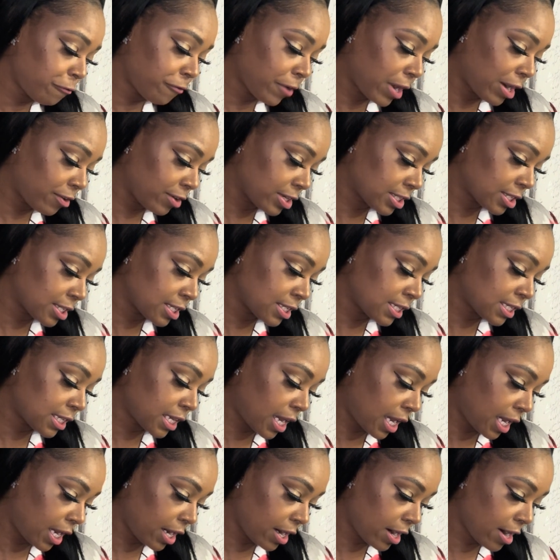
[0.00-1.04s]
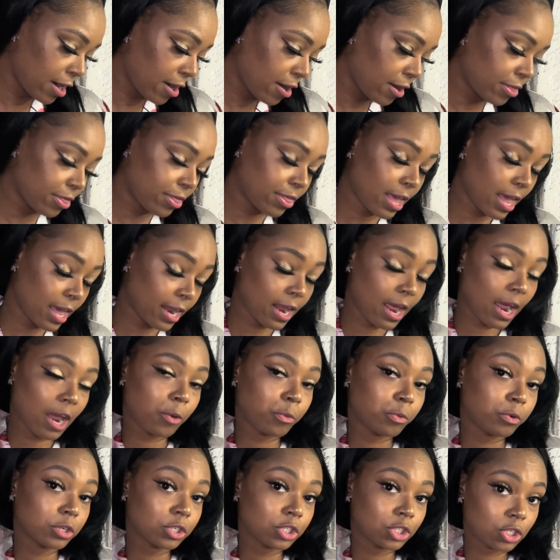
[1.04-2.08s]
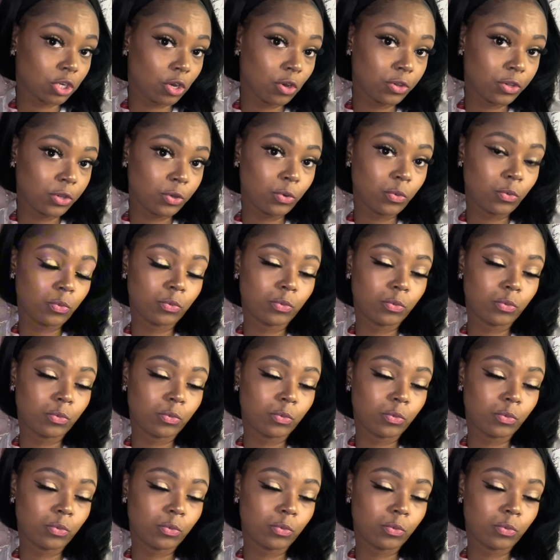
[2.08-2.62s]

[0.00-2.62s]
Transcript: fragrances here that I will show you